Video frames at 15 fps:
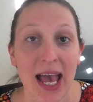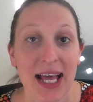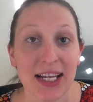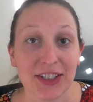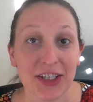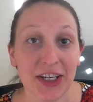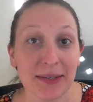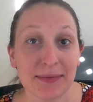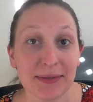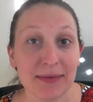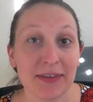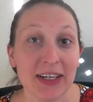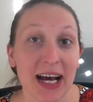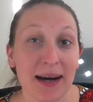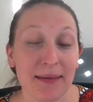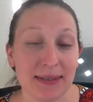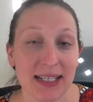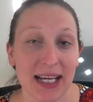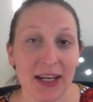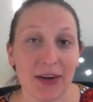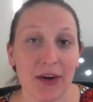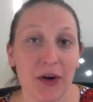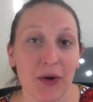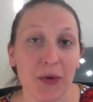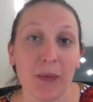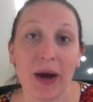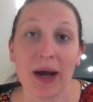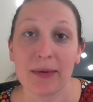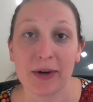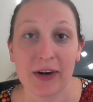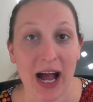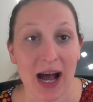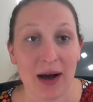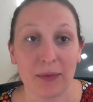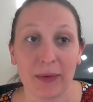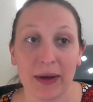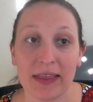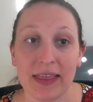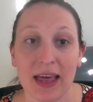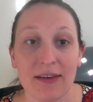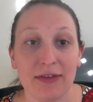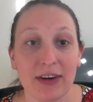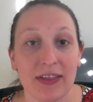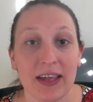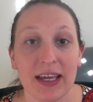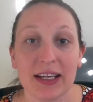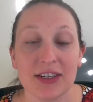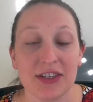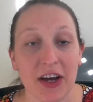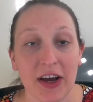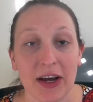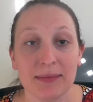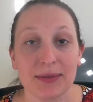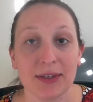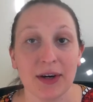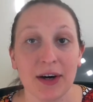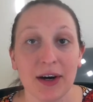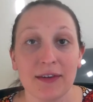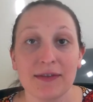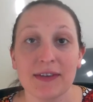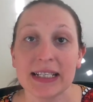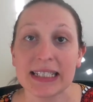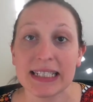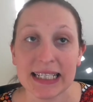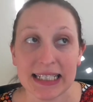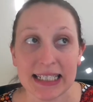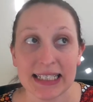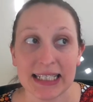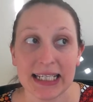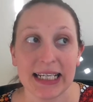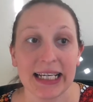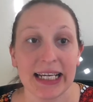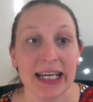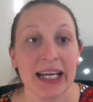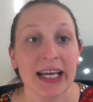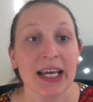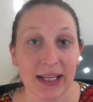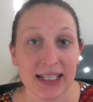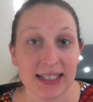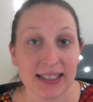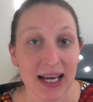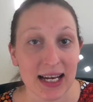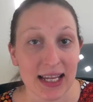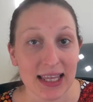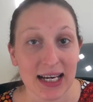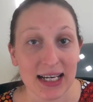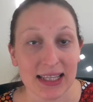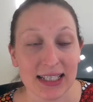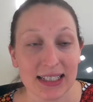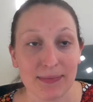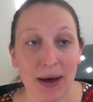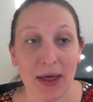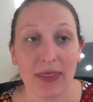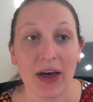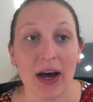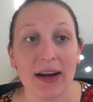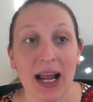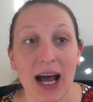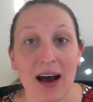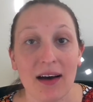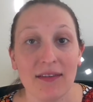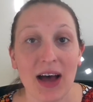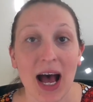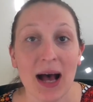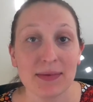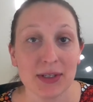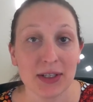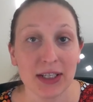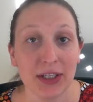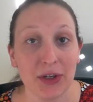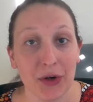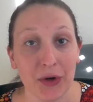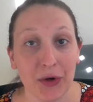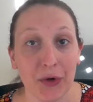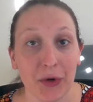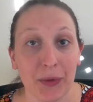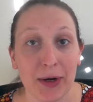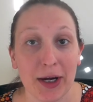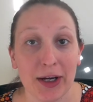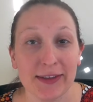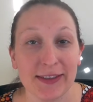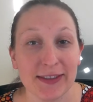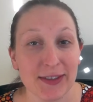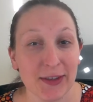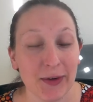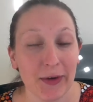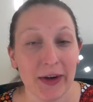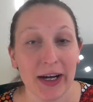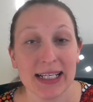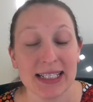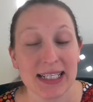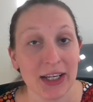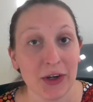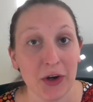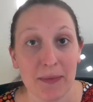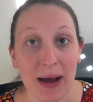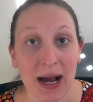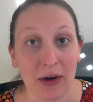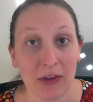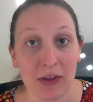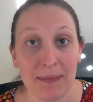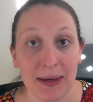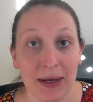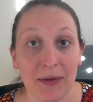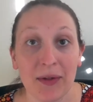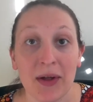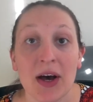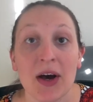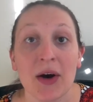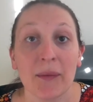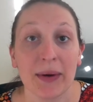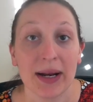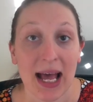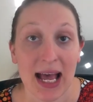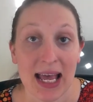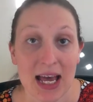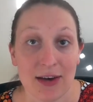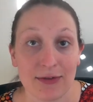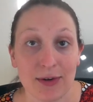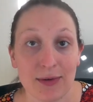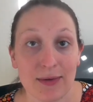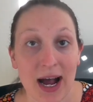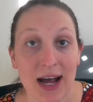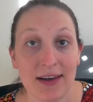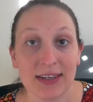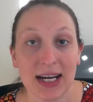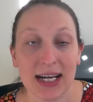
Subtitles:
In terms of an update on where we're at with everything in terms of TTCing, we decided that this month I'd have absolutely no hormones, so I didn't go back on the pill when AF arrived.